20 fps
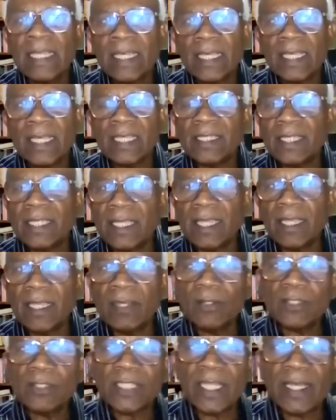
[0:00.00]
80
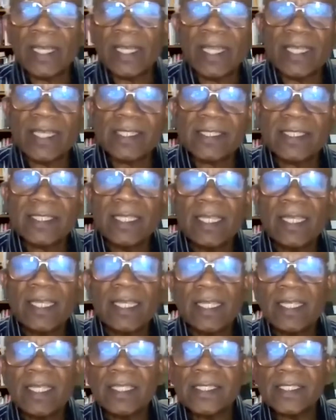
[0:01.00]
kilos and less,
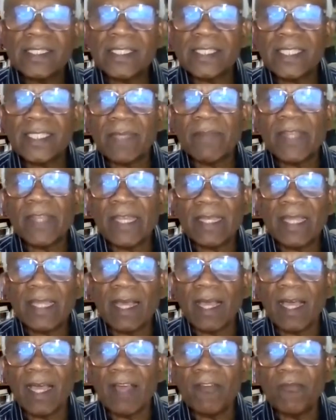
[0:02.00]

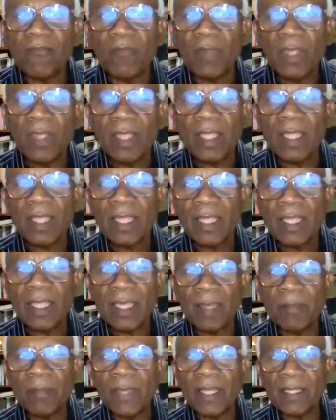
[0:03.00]
7.5
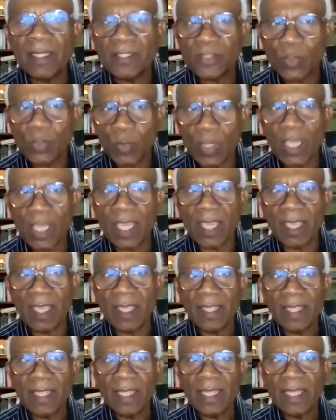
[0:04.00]
ml is okay.
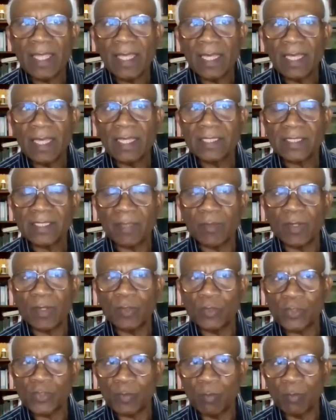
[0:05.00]
Someone
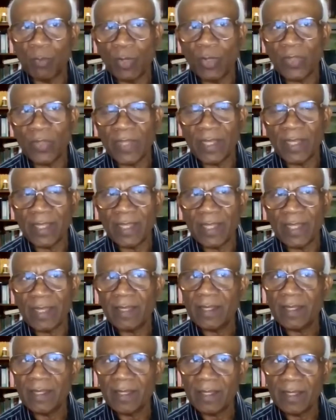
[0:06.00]
who's more than that
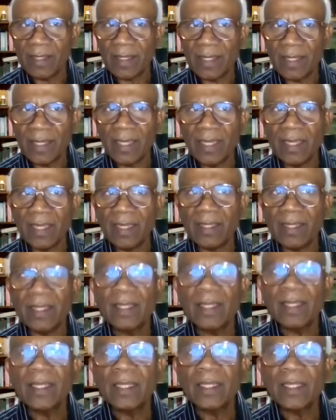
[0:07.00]
need
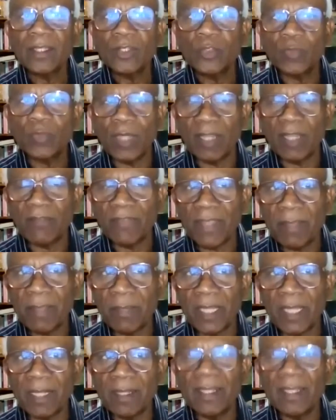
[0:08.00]
12
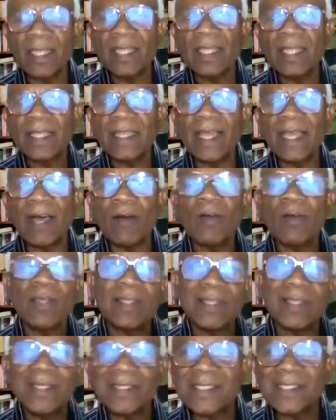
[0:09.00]
ml. Now,
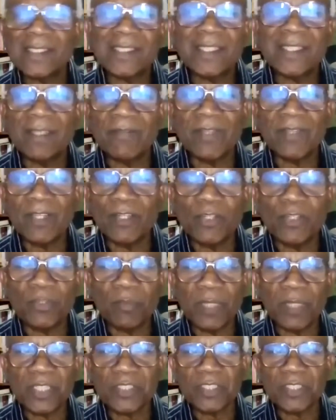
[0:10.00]
this is difficult to
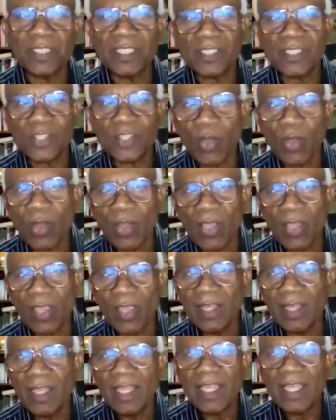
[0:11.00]
measure. It's
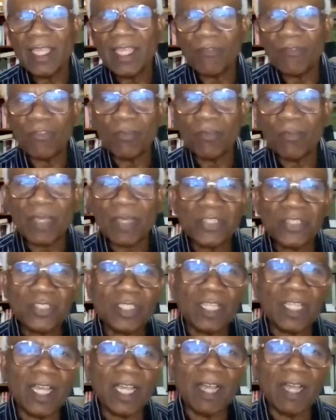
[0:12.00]
oil. If you
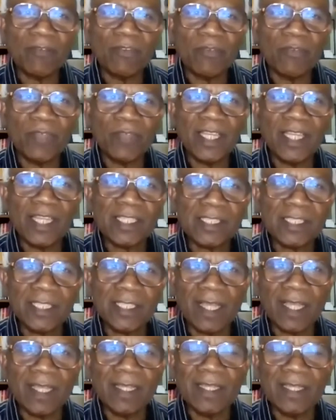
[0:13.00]
measure, half of it gets
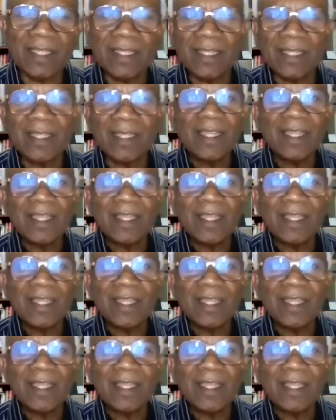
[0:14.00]
stuck in the